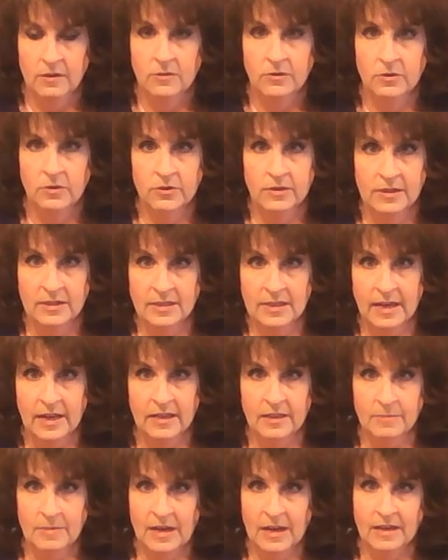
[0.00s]
or you can tie
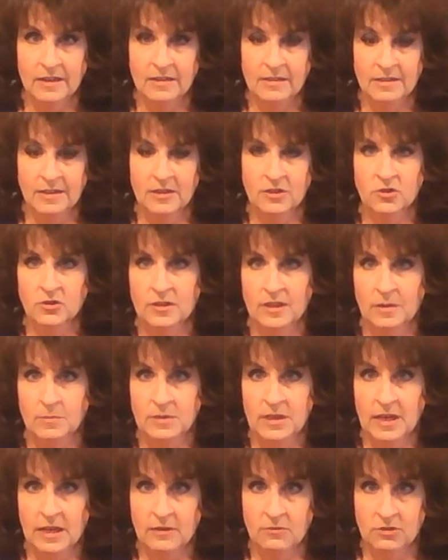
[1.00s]
them on as your name
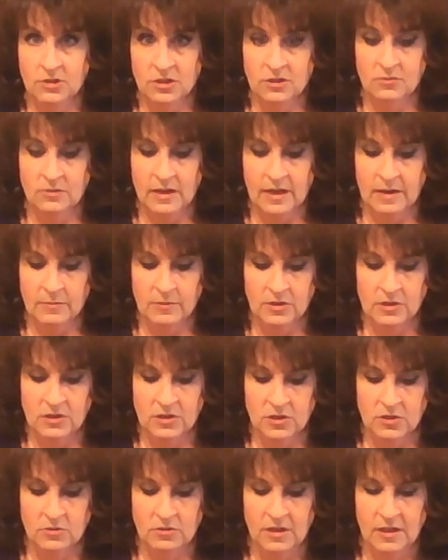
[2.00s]
tag, which is what I'm going to
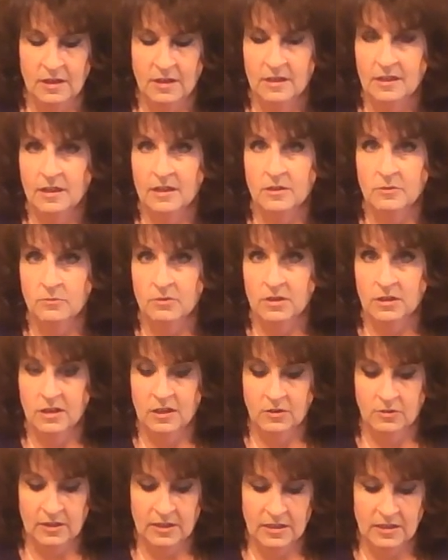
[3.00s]
do. They look really
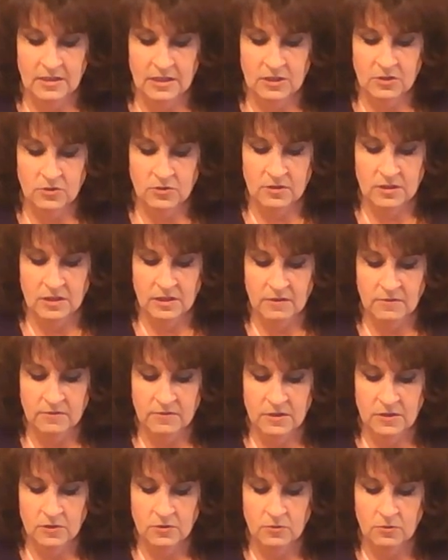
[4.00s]
cute on a teacher's
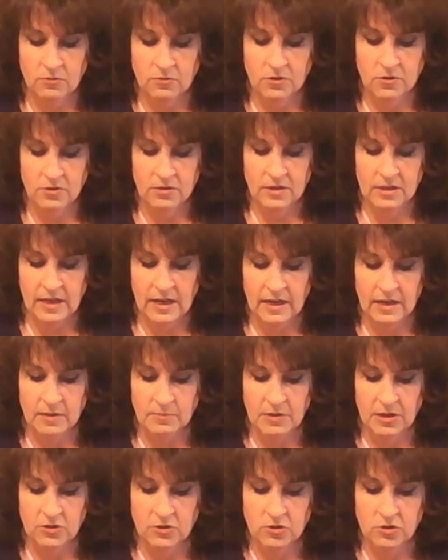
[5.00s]
gift, or you can hang
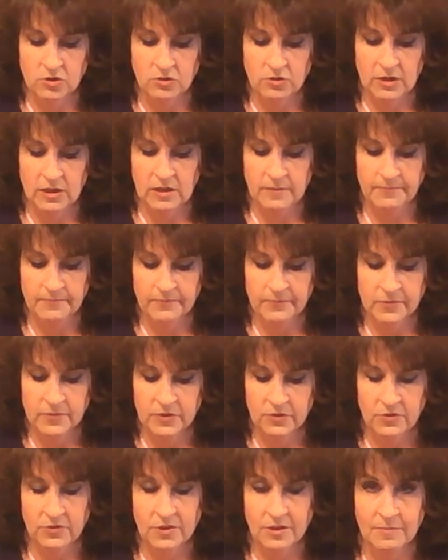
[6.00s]
them on your tree,
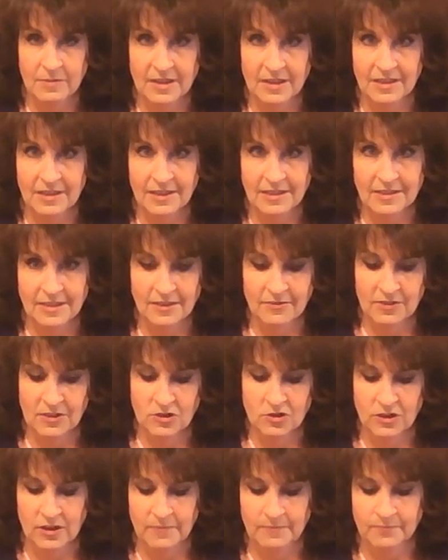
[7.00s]
or you can make a Thanksgiving
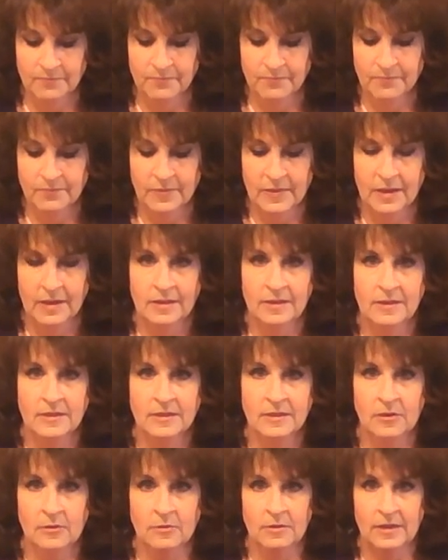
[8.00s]
tree.
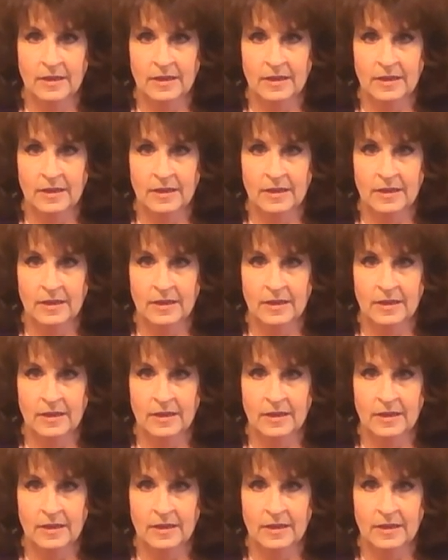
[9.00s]
So